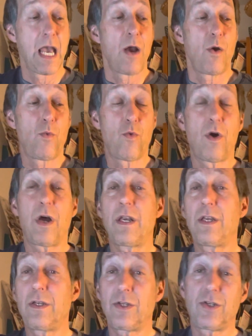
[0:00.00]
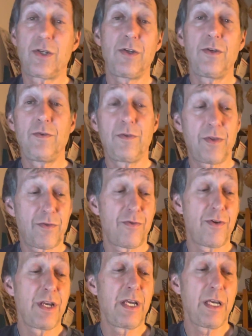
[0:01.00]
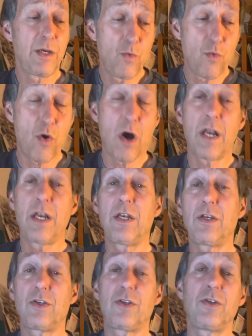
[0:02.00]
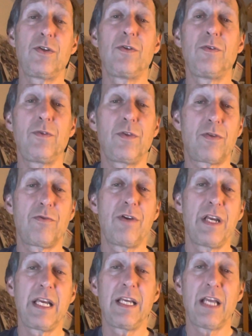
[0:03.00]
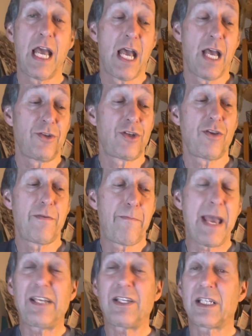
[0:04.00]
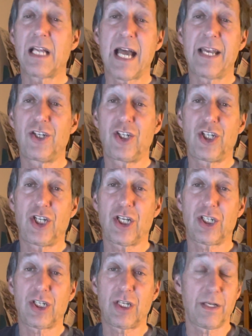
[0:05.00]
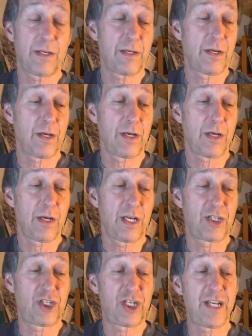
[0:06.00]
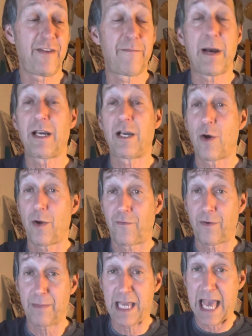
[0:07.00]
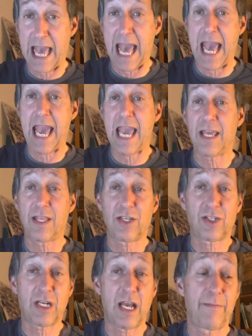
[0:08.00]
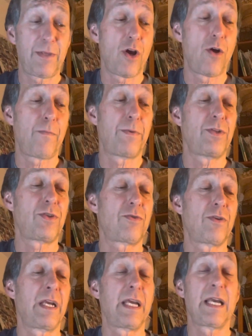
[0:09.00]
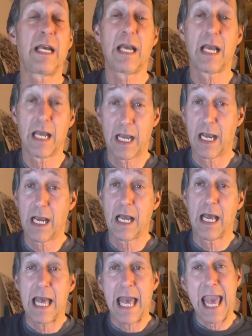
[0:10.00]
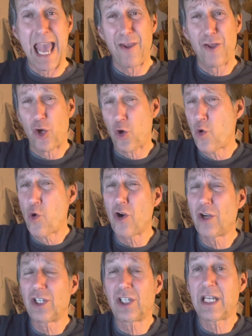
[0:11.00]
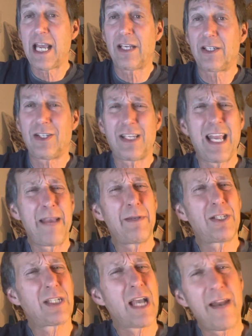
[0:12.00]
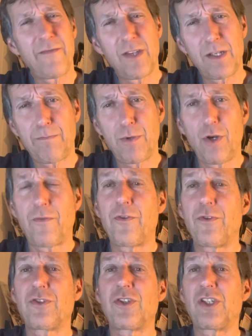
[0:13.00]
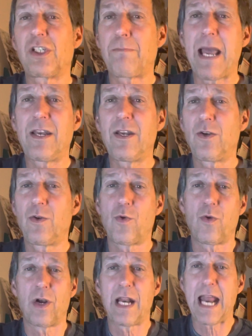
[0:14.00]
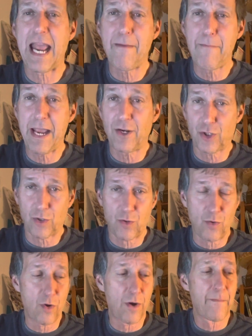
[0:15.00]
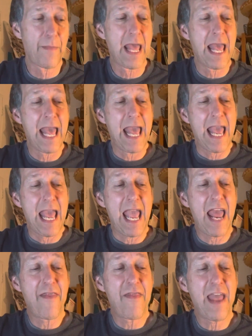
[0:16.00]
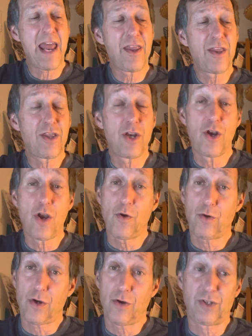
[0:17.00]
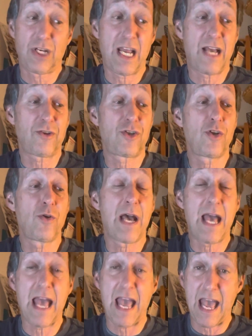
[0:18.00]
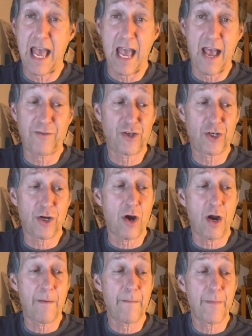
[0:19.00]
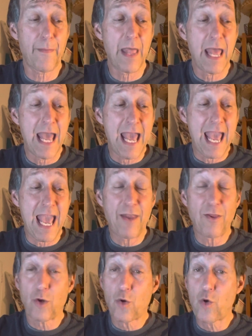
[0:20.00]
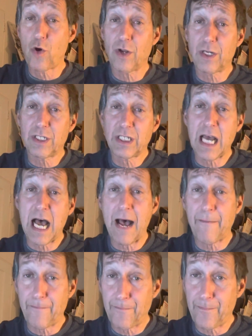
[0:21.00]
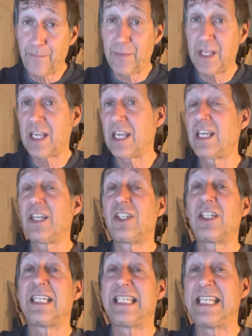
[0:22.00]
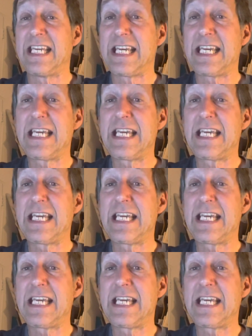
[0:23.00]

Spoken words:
1, 2, 3, 1, 2, 3. So the bass line is just achieved by going from the A, this time the open string, and the chord stays the same. It's kind of this beautiful suspended chord, an A major chord. And then the note goes down to a F sharp, and the chord on top is a D,